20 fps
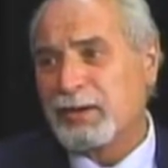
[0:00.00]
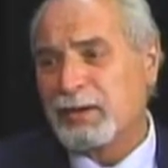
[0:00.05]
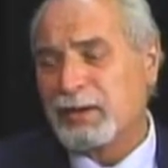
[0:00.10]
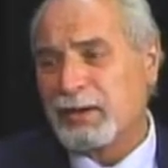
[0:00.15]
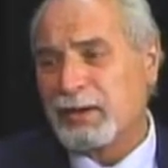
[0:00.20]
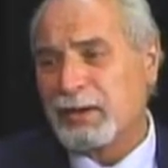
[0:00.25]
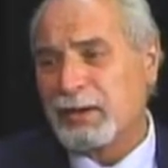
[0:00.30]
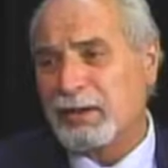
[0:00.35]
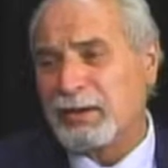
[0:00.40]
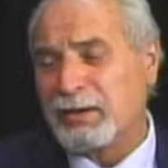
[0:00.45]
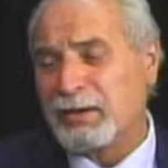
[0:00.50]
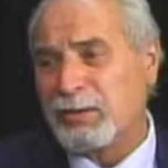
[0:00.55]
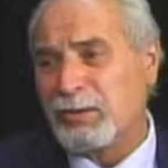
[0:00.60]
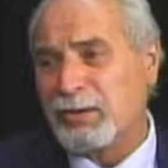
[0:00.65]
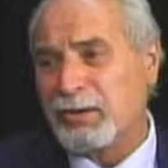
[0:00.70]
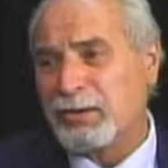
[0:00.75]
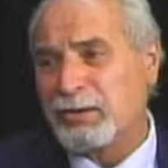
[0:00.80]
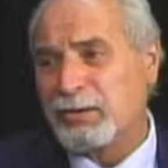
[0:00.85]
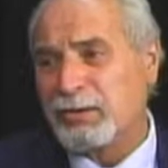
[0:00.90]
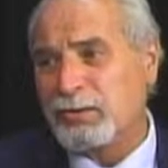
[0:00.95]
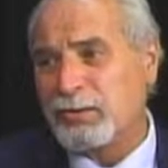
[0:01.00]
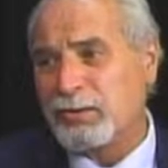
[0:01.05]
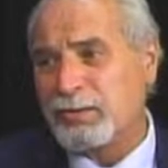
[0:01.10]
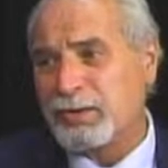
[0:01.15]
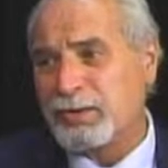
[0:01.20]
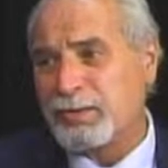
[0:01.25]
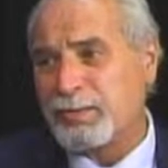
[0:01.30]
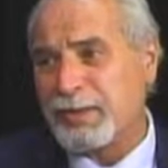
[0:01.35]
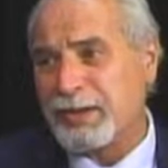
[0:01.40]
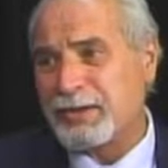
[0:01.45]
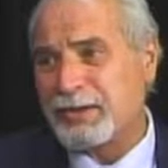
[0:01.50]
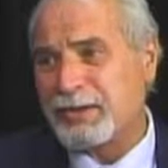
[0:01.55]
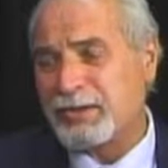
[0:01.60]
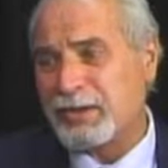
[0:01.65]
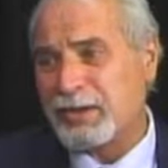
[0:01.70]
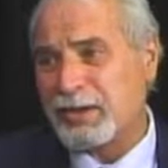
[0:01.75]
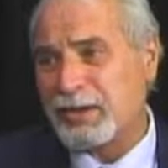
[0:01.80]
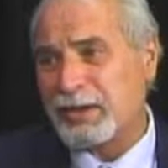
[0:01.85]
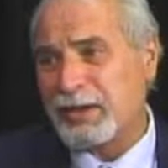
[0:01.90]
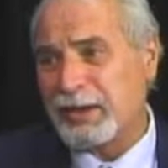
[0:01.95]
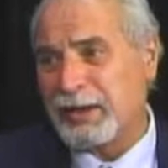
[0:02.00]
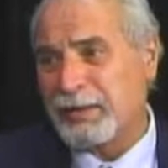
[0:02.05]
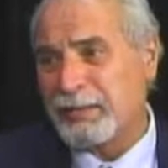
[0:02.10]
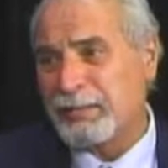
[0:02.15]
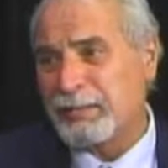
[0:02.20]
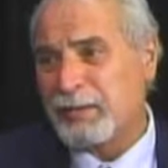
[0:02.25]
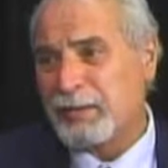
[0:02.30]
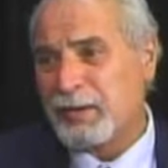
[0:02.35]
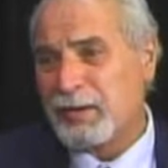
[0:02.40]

They want to dispense Narcan